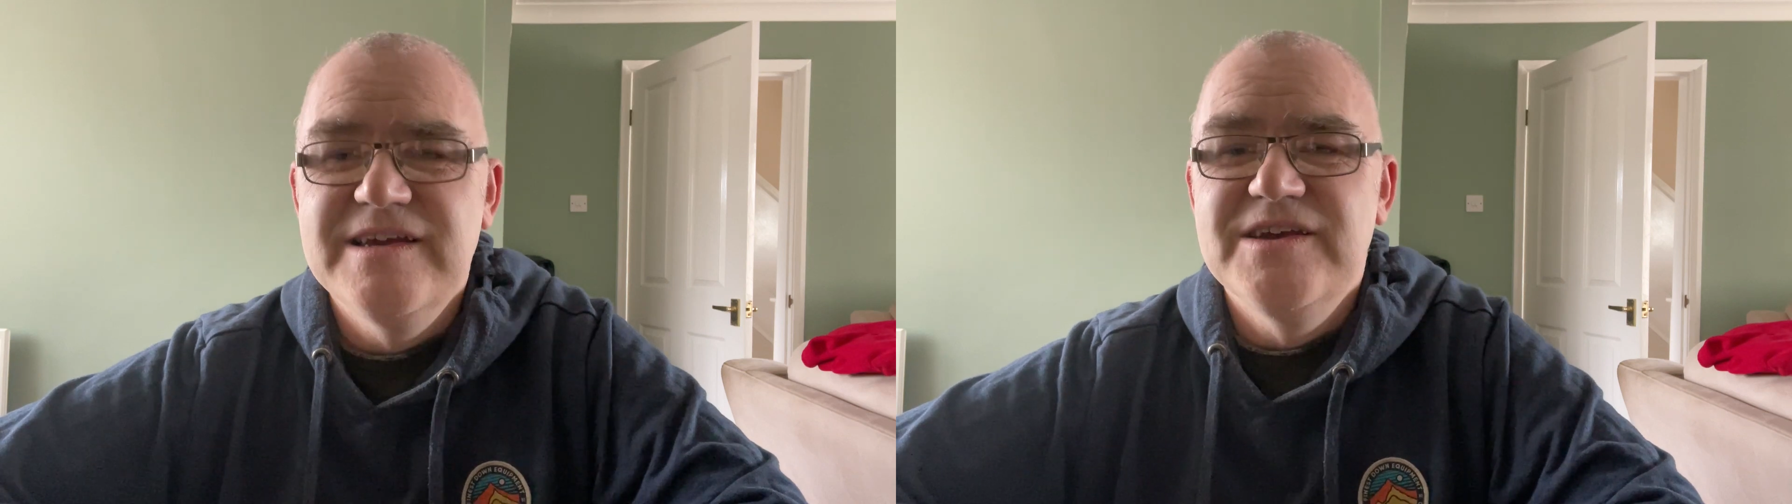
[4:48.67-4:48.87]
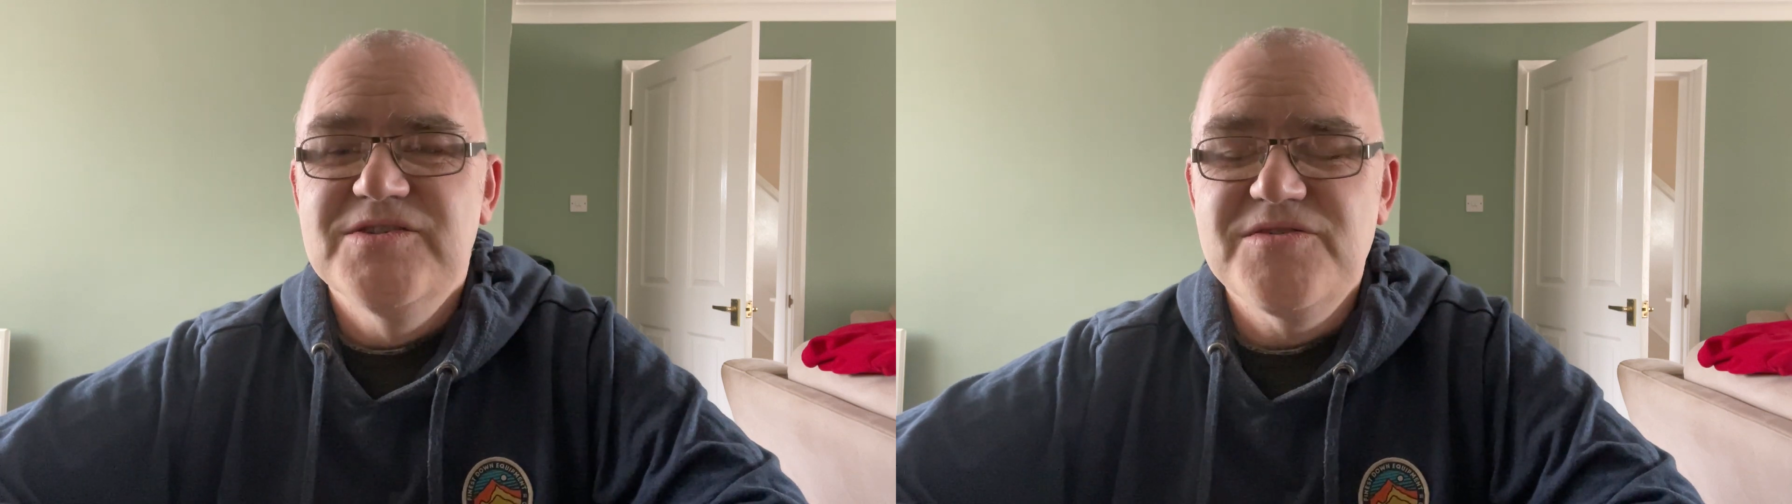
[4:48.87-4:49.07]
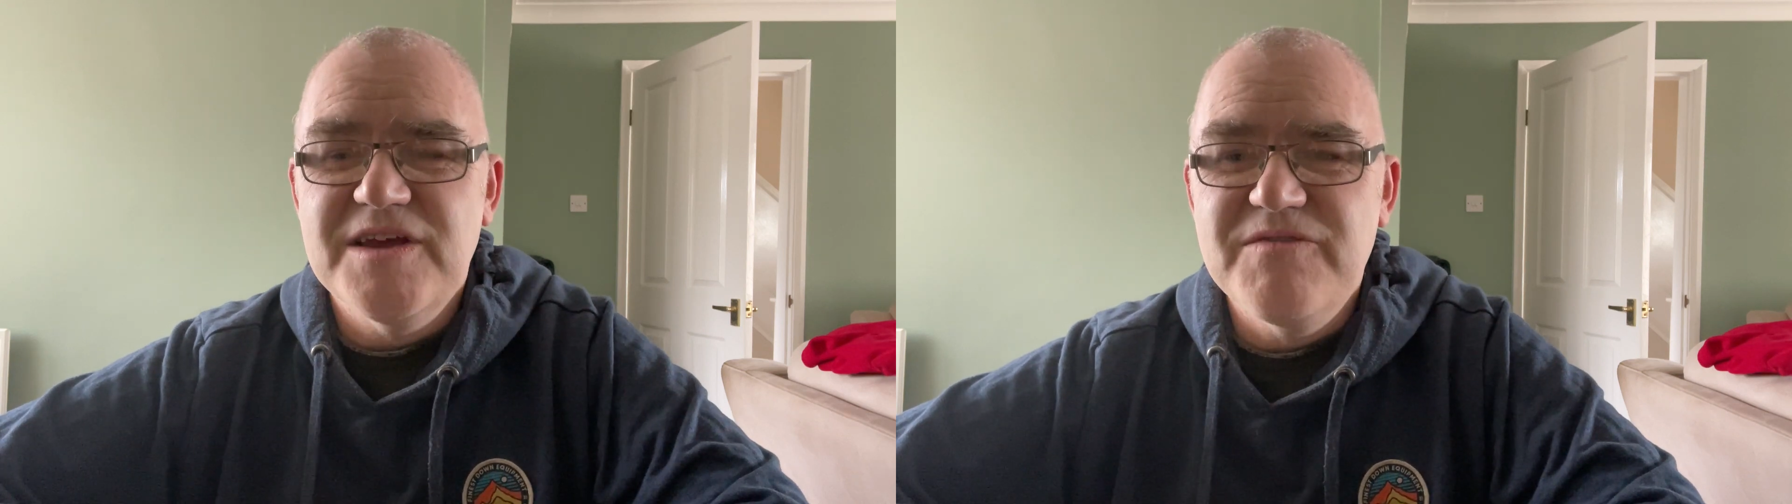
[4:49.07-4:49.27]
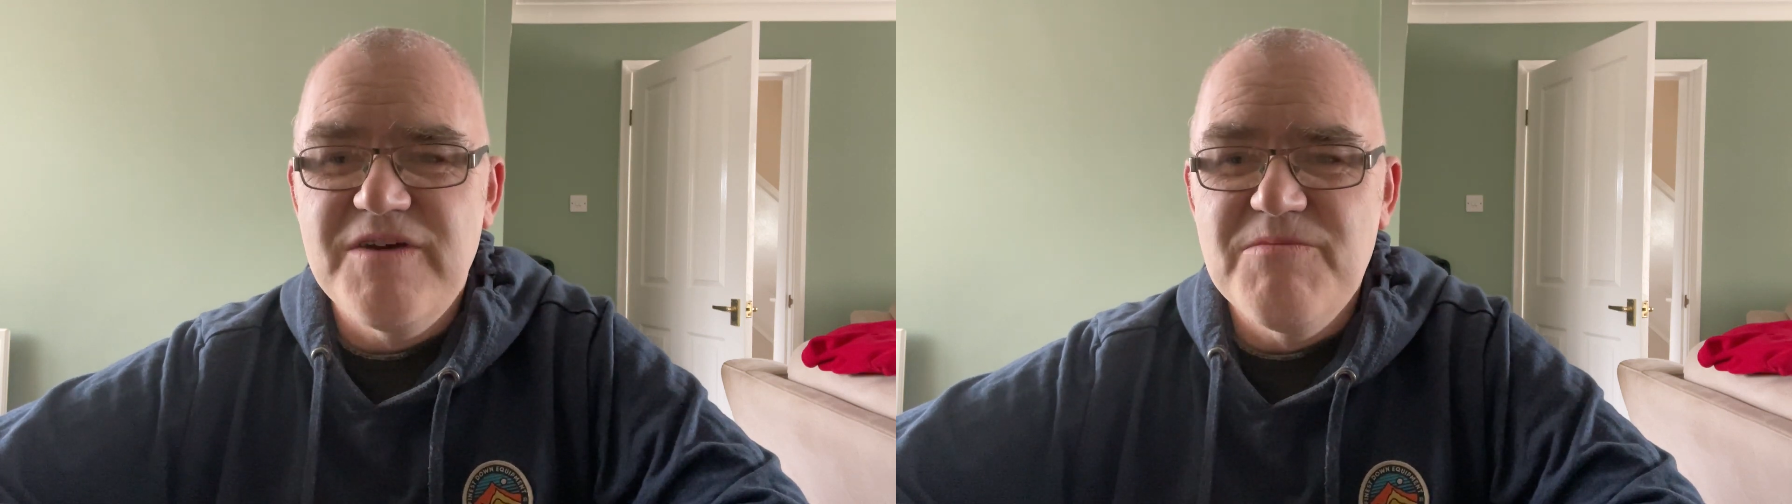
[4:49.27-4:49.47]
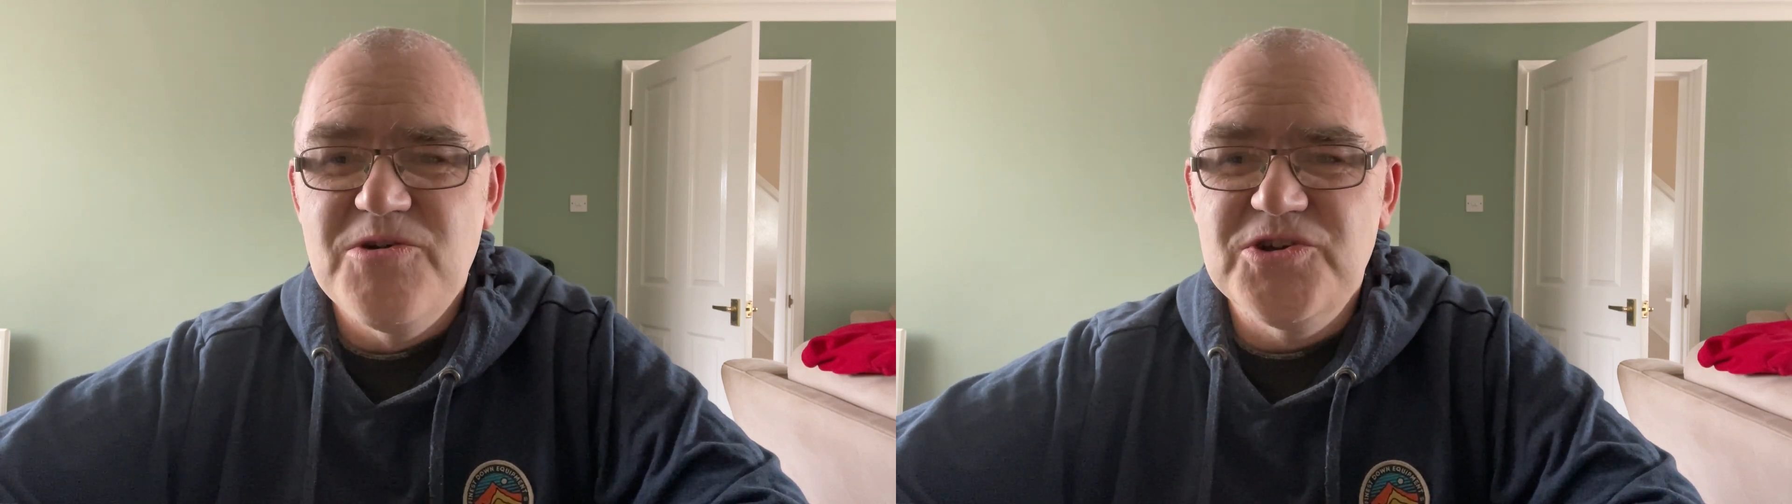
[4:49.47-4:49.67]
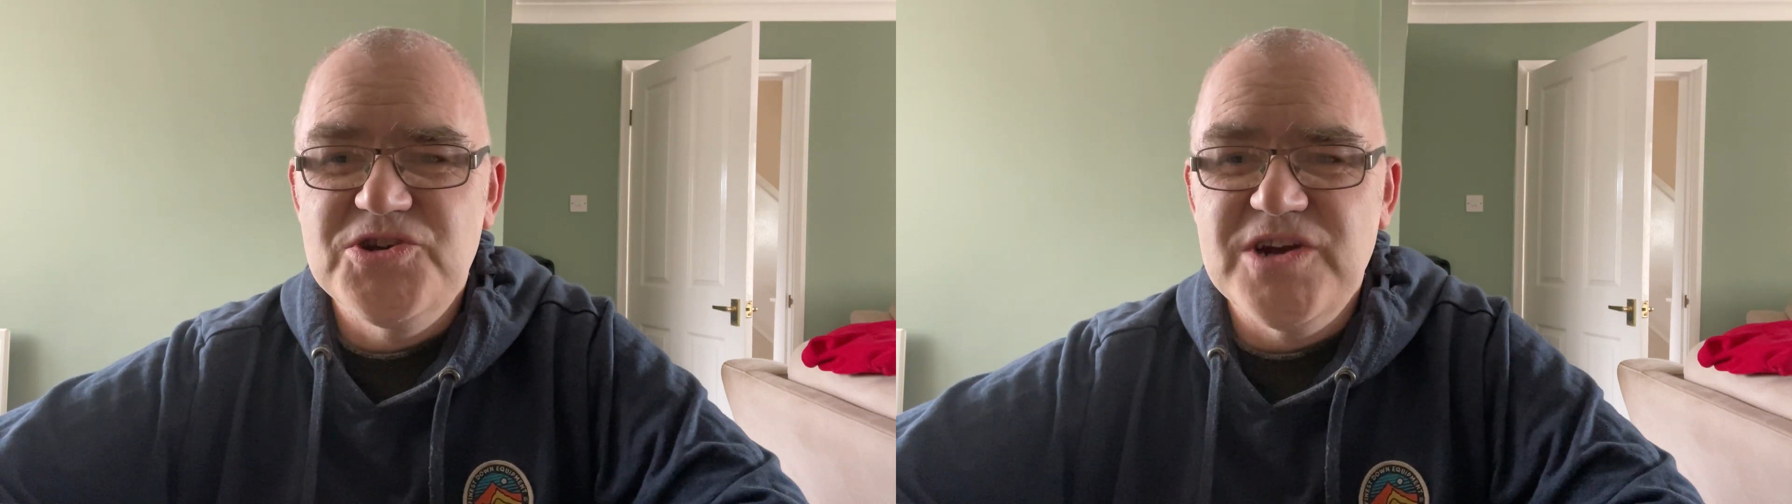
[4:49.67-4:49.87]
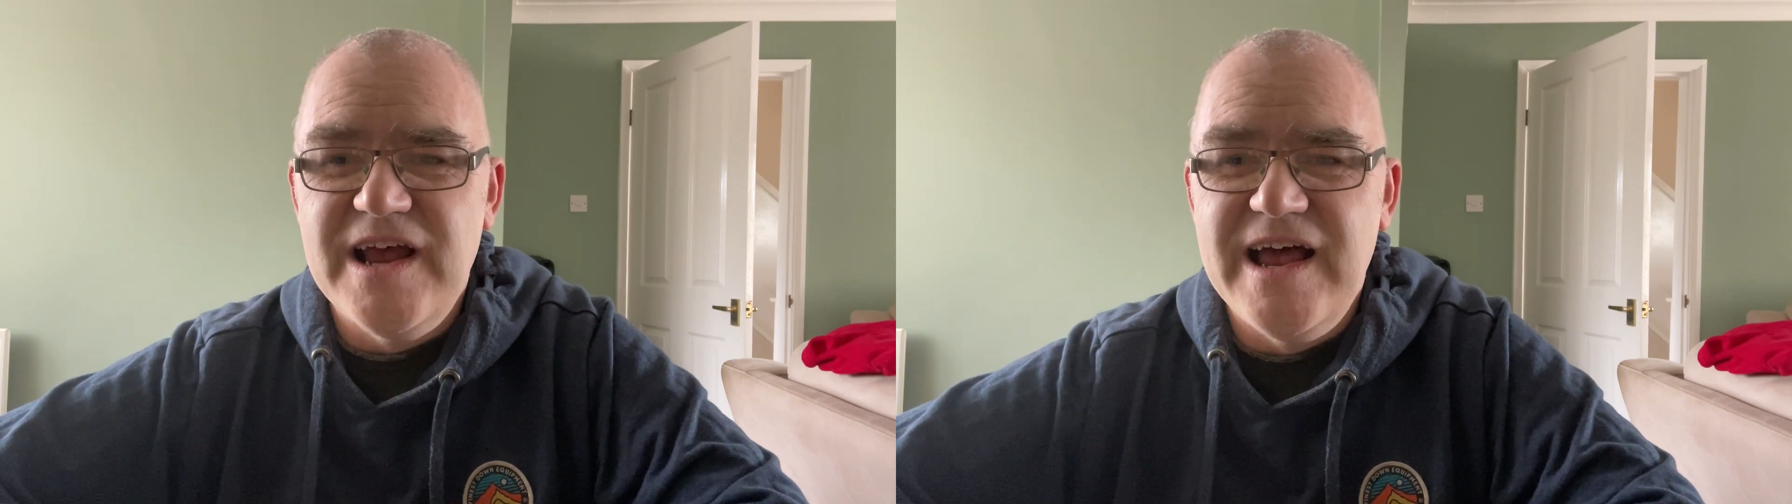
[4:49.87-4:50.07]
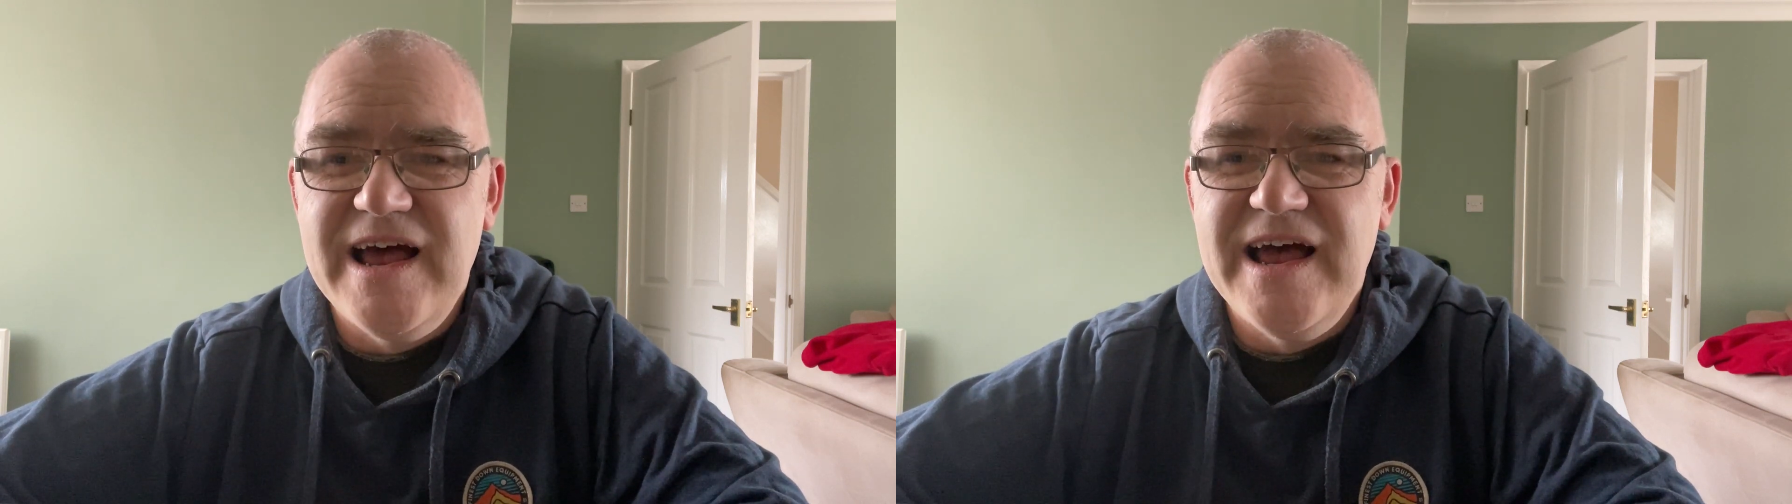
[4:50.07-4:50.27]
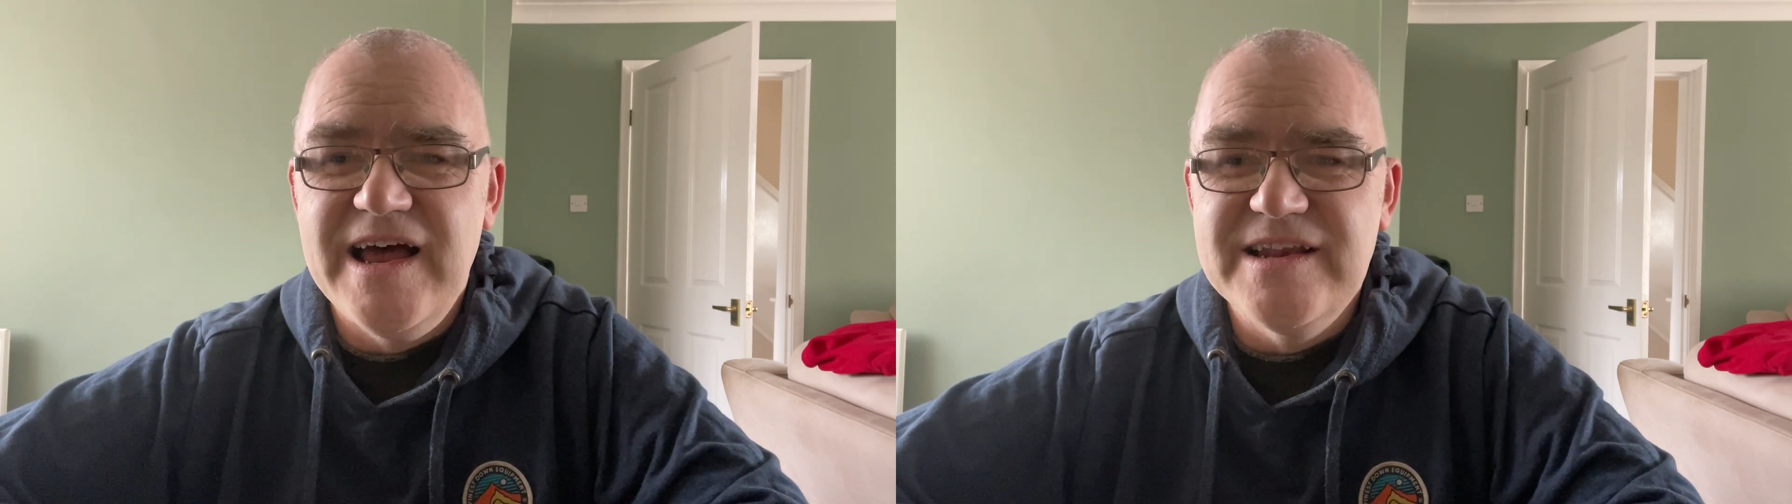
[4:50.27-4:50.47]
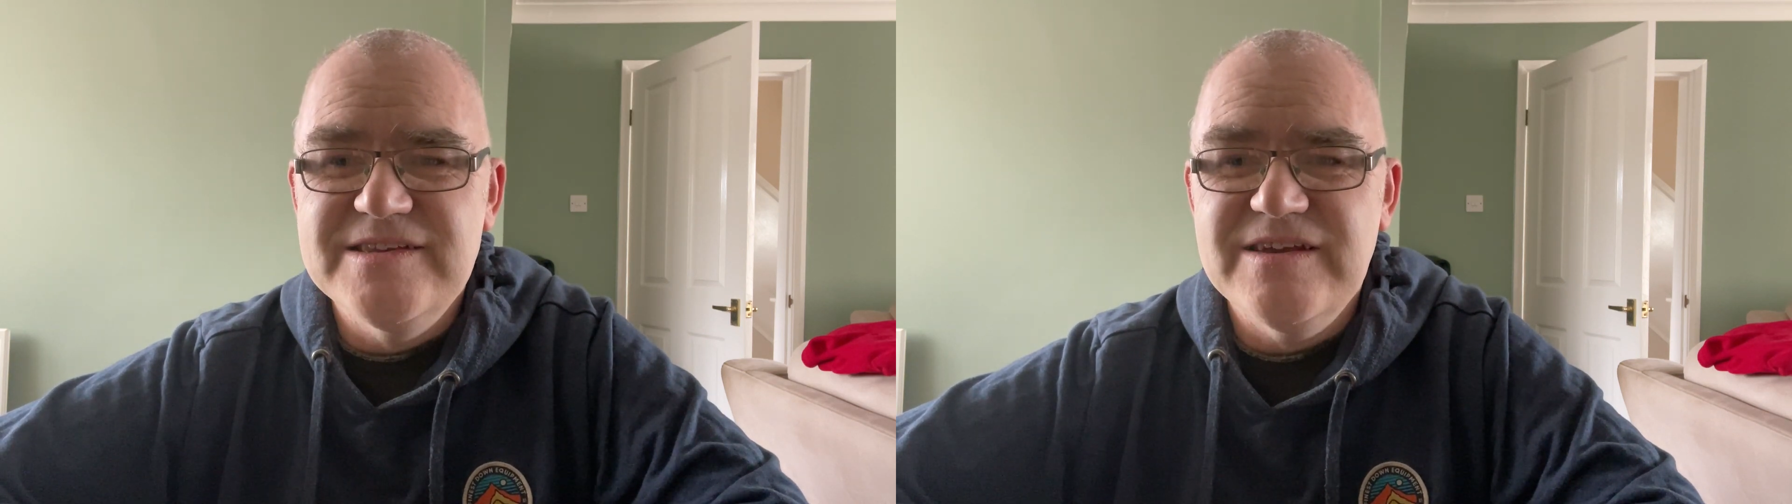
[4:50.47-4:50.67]
So thank you very much.
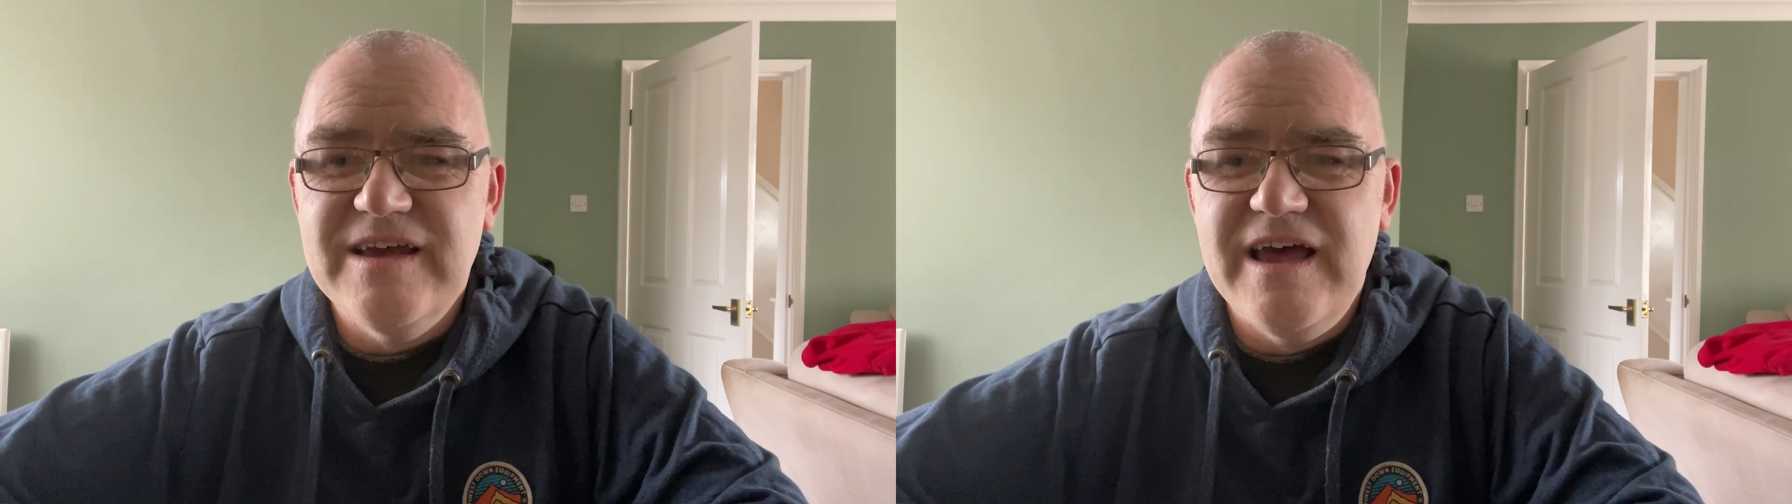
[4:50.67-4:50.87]
And